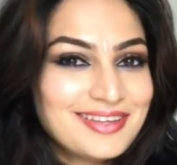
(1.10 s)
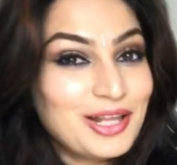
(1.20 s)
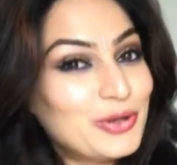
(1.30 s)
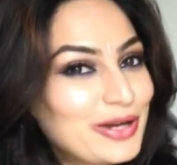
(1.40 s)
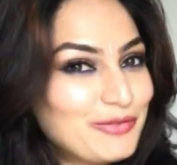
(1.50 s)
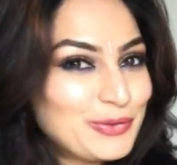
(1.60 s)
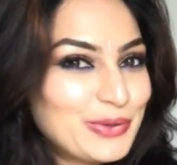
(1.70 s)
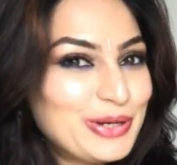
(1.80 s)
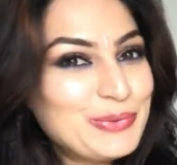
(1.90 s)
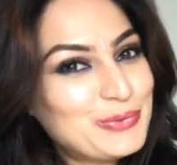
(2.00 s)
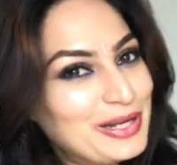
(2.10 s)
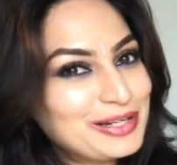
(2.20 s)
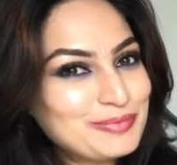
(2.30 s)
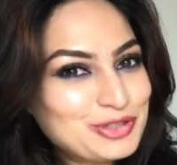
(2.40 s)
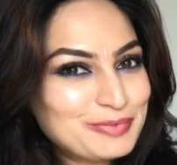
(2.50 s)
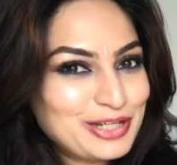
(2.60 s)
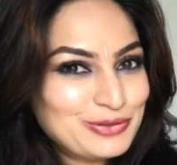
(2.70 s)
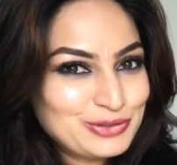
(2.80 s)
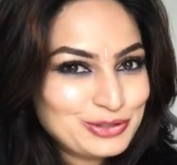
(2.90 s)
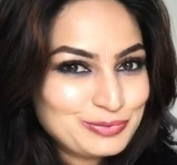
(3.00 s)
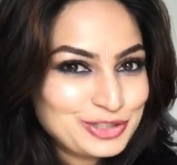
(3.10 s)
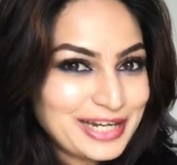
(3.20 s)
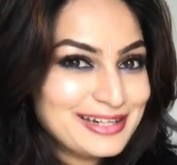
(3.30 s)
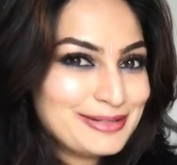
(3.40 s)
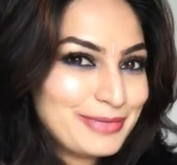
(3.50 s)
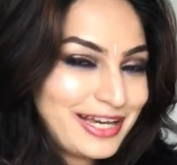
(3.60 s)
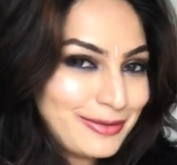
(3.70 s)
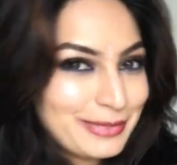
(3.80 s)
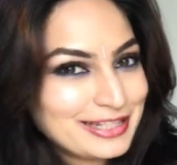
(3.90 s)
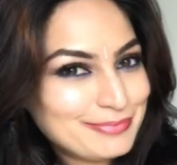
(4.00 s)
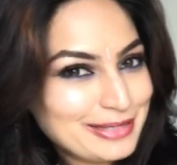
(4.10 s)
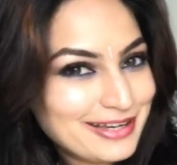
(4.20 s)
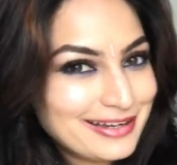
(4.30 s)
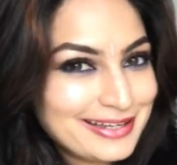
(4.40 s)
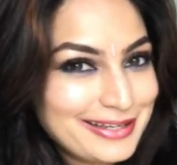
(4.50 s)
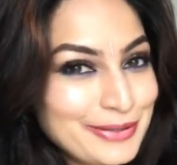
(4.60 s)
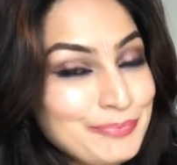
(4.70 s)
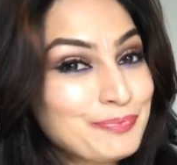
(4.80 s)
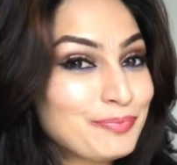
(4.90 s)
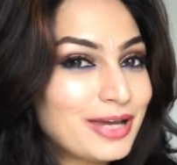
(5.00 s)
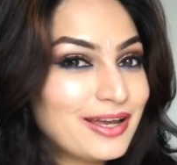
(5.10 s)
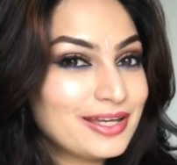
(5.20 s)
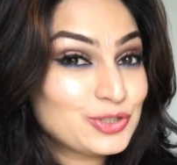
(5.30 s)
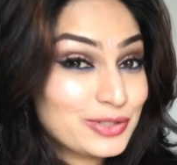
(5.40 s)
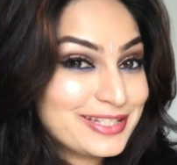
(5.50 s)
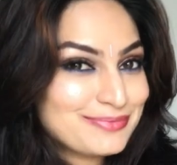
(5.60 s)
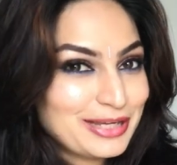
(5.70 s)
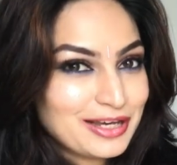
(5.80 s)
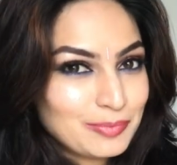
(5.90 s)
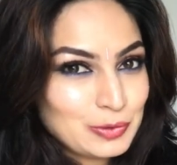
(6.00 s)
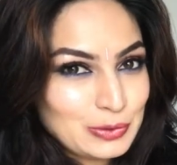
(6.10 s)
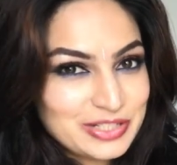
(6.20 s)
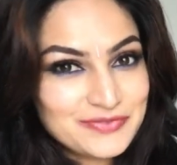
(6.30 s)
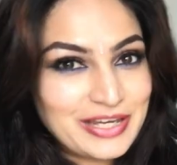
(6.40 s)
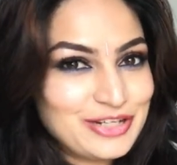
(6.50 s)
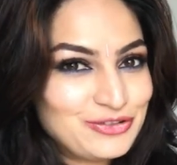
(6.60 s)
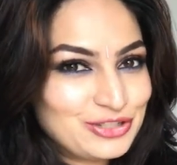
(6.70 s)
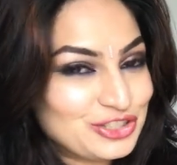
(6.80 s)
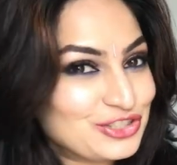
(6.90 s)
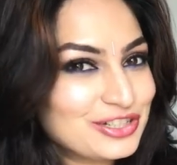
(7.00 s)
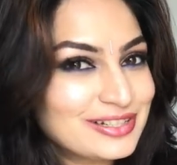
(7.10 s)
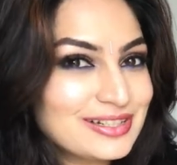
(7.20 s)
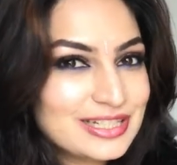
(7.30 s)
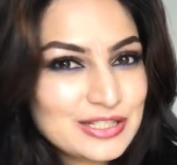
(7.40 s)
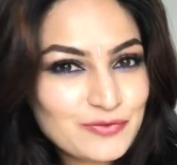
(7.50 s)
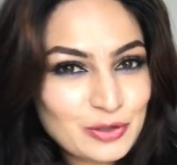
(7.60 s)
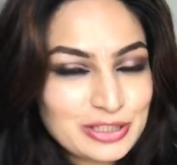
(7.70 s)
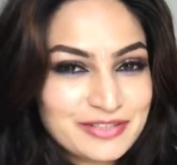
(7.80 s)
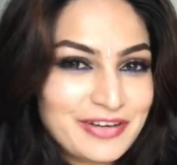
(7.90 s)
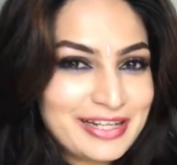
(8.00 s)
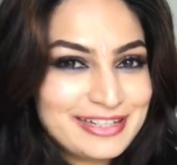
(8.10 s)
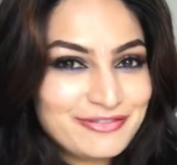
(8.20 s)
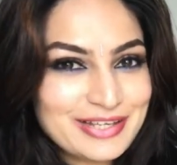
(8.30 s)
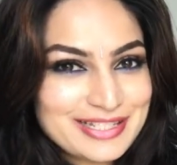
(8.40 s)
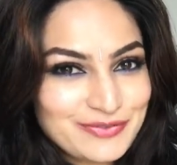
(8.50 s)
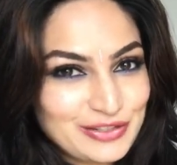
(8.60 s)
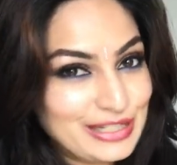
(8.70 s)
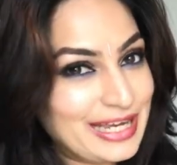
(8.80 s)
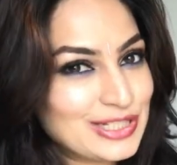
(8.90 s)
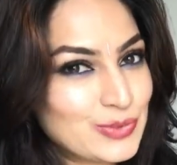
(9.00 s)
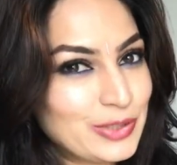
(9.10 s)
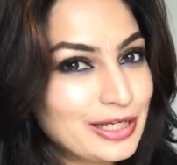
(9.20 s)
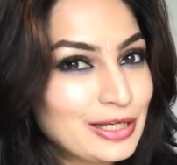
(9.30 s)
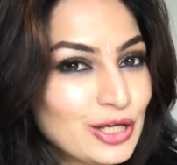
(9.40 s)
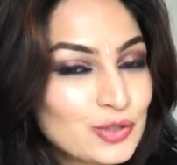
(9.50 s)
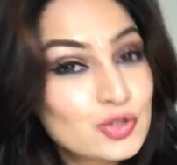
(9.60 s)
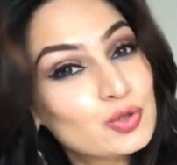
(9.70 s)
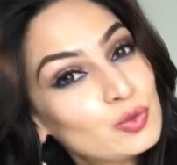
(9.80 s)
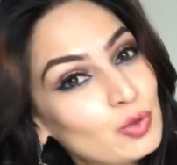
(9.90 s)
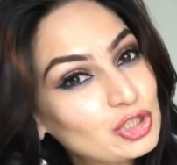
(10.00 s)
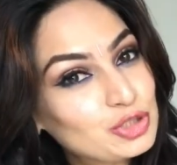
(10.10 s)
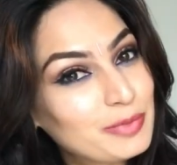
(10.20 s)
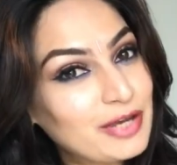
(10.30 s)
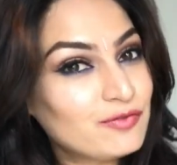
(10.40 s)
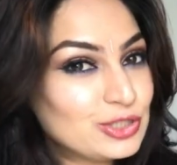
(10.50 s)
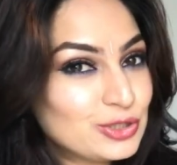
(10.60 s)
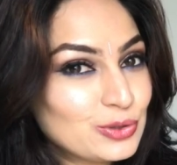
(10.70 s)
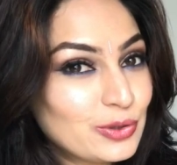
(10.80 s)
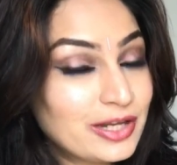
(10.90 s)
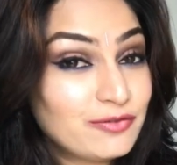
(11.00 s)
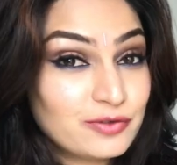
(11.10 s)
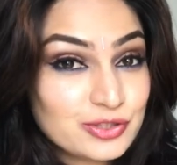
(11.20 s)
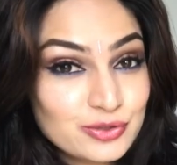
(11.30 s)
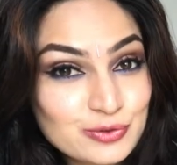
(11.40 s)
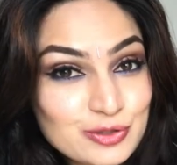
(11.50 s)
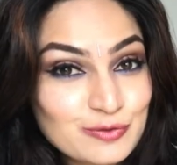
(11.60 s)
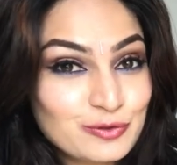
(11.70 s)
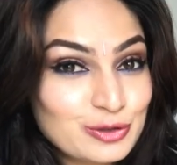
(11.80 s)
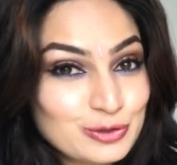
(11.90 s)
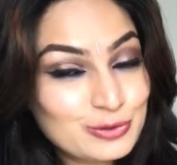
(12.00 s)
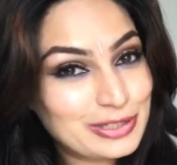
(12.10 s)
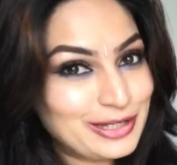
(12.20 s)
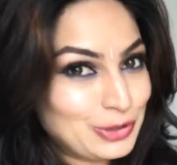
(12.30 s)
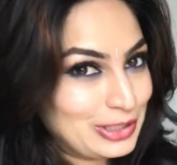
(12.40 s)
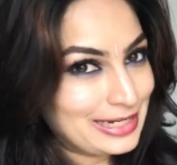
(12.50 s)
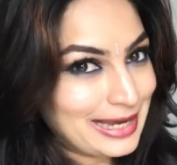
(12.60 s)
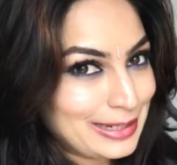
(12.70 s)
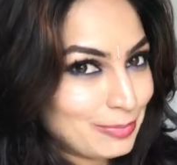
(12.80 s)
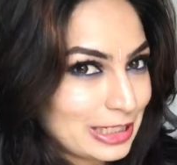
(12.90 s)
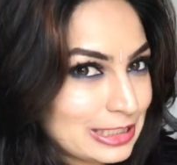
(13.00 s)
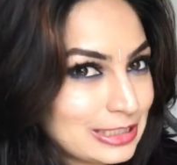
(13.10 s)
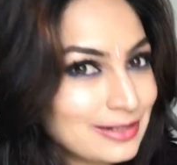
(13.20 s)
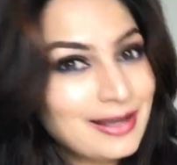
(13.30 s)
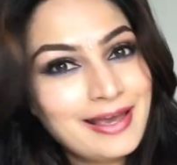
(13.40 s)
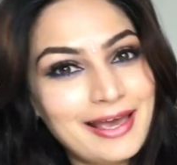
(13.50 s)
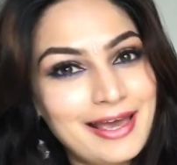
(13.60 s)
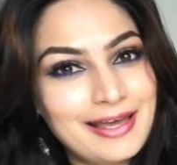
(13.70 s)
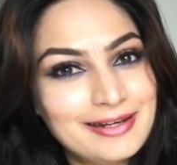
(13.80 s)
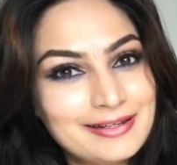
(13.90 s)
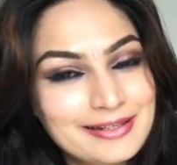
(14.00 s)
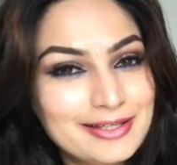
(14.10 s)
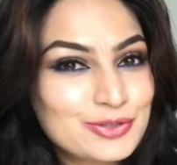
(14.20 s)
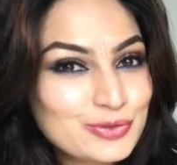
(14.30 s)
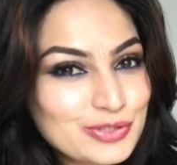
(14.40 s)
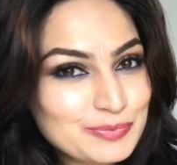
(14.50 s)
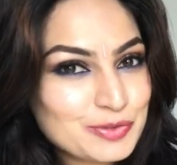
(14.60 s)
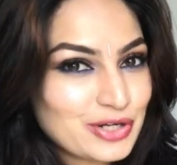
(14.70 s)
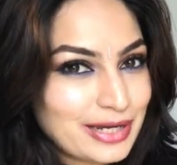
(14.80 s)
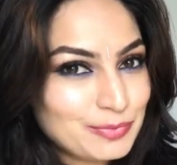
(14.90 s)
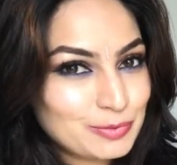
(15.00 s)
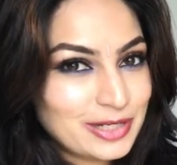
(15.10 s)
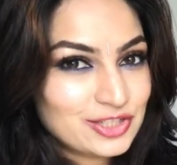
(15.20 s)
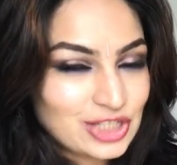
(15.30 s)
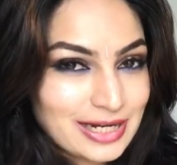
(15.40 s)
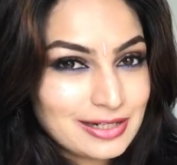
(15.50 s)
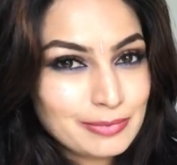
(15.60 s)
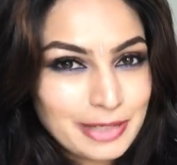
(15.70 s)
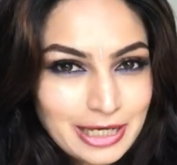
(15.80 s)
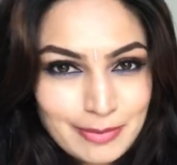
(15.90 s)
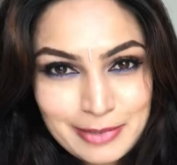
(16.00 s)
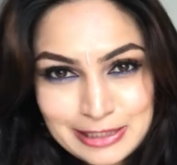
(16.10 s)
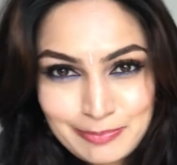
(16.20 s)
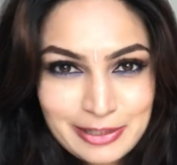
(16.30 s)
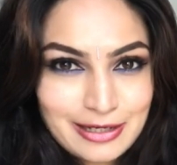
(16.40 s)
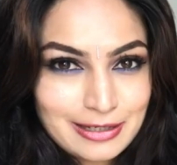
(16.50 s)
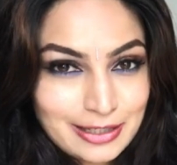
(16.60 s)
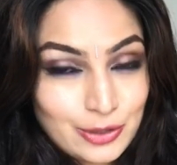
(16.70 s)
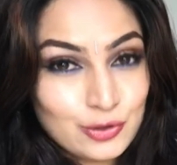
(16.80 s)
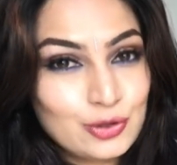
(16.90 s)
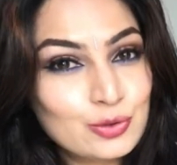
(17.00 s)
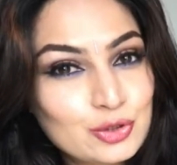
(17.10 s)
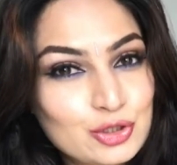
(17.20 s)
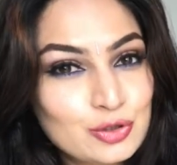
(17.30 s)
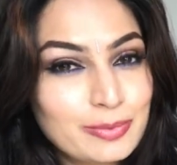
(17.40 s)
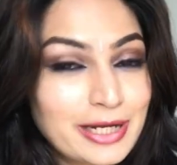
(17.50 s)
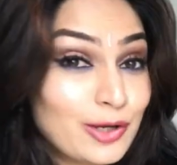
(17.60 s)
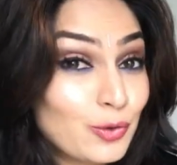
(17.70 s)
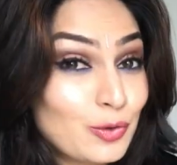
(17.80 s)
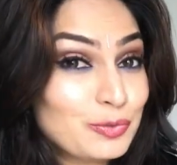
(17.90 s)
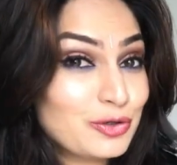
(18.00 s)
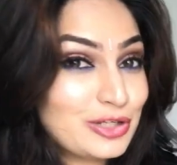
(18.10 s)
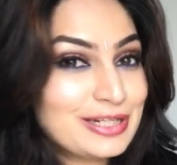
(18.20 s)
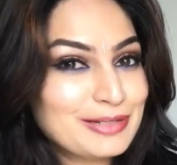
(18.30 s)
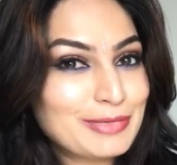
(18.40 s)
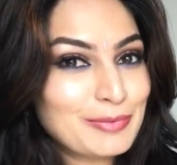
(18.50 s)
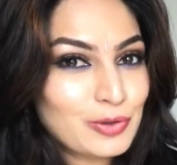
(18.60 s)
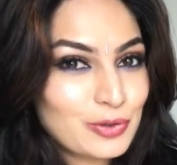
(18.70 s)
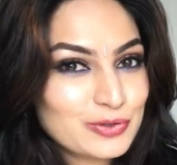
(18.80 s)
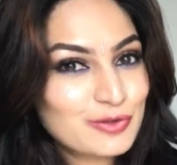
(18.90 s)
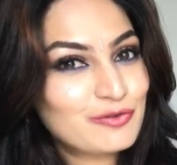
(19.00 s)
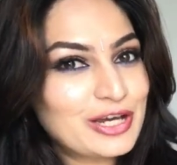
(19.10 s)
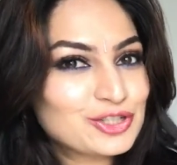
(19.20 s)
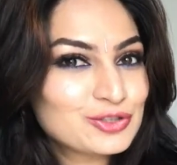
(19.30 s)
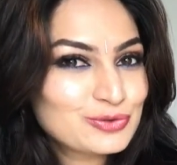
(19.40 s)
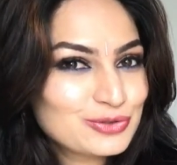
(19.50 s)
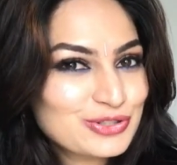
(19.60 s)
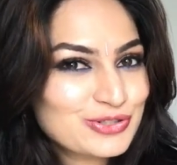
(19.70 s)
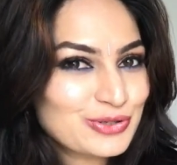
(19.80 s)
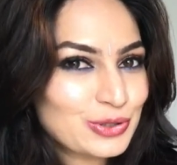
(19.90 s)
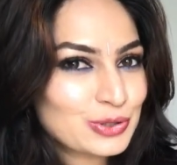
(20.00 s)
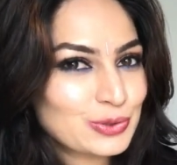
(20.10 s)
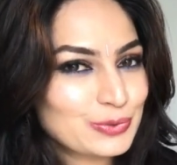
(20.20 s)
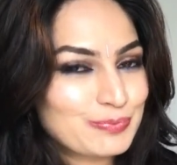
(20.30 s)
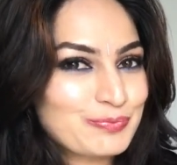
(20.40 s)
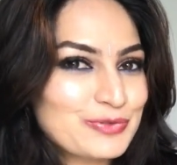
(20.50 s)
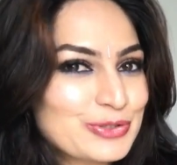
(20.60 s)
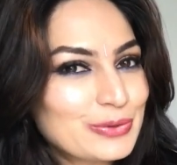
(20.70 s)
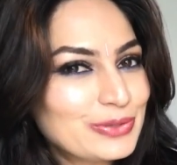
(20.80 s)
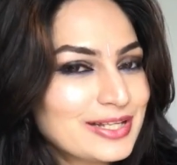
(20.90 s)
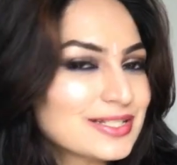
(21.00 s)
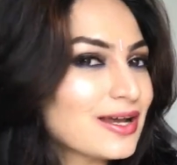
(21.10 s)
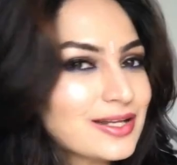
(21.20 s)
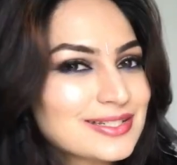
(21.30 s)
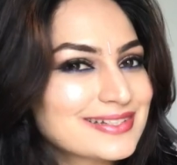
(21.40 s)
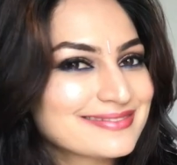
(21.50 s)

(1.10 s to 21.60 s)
Hello everyone, welcome to my YouTube channel Makeup by Deepika K. My today's makeup look is very traditional. It's for the Diwali festival next week. So do watch my video, and if it's useful, do click on the like button. And yes, do subscribe to my channel Makeup by Deepika K on YouTube, and I hope you're reading my vlogs on fashiontourist.co. So let's start.